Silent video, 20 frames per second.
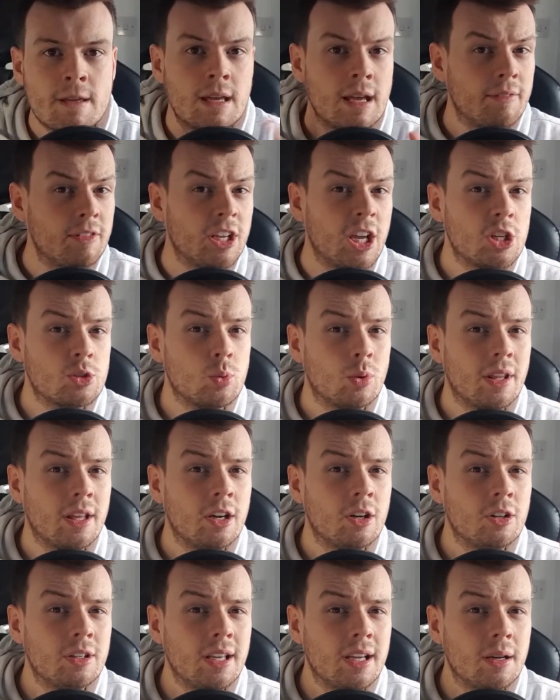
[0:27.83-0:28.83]
Have you guessed what they
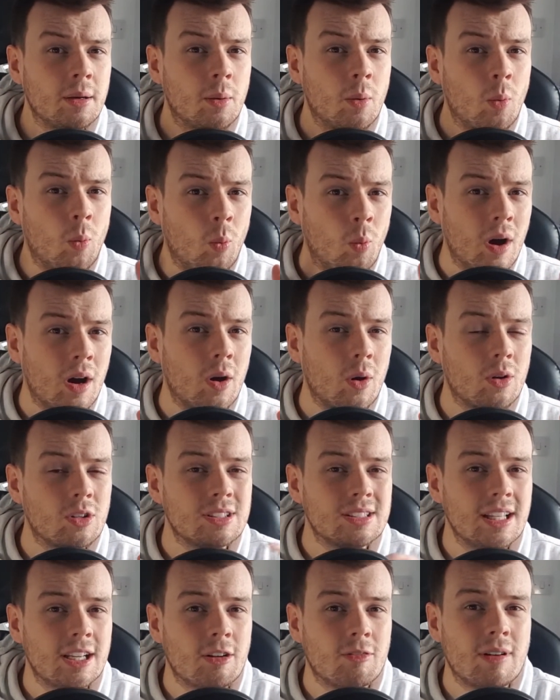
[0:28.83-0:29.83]
are yet? Well,
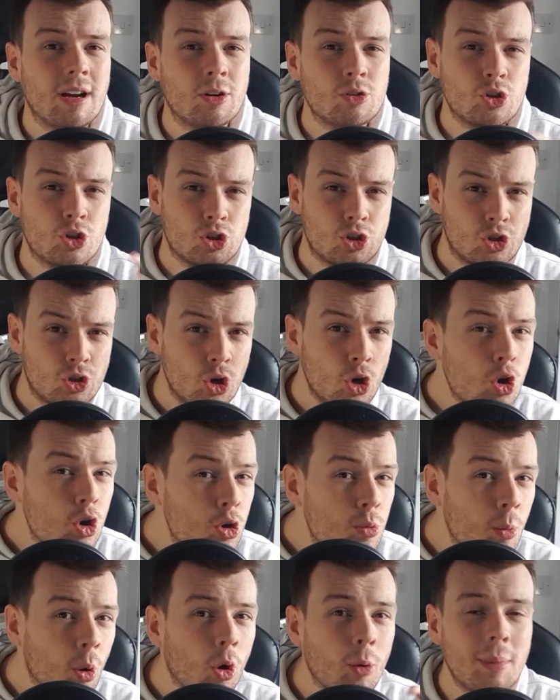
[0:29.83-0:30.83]
stick around just
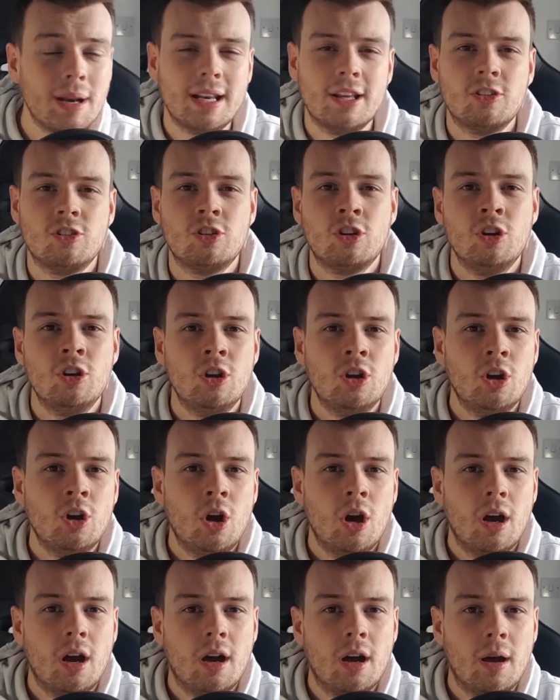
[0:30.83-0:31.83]
2 more minutes
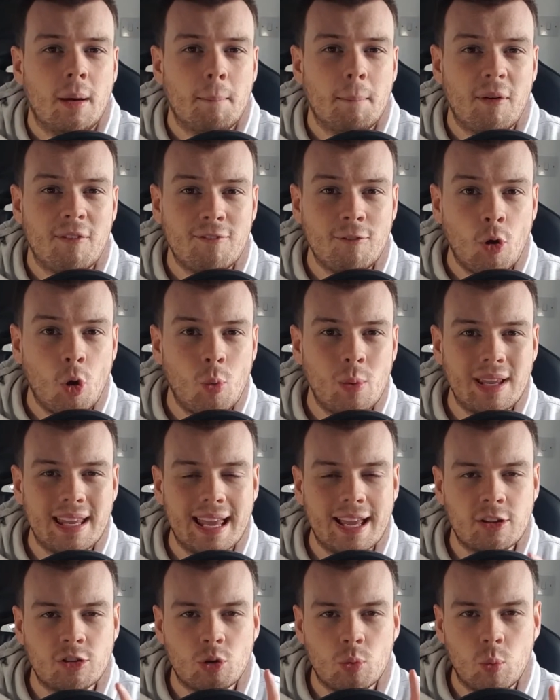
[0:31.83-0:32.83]
before we
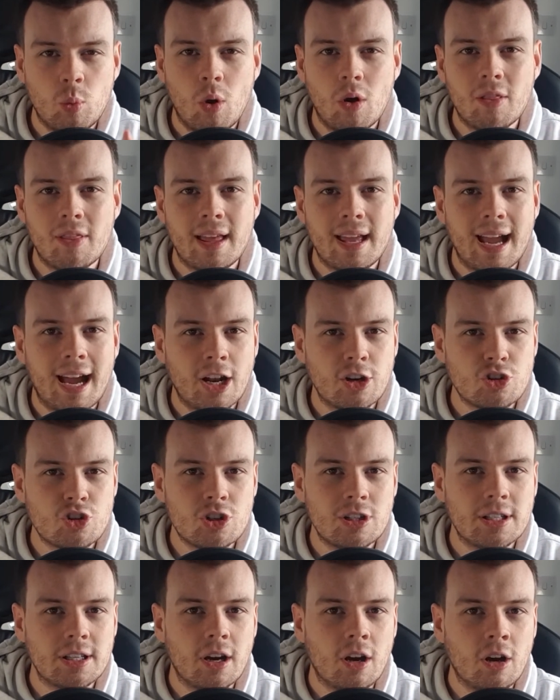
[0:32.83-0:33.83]
get into what they
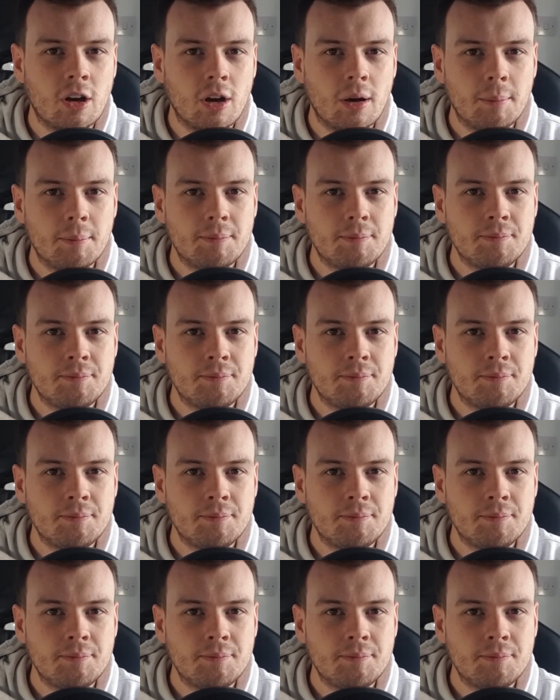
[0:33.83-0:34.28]
actually are.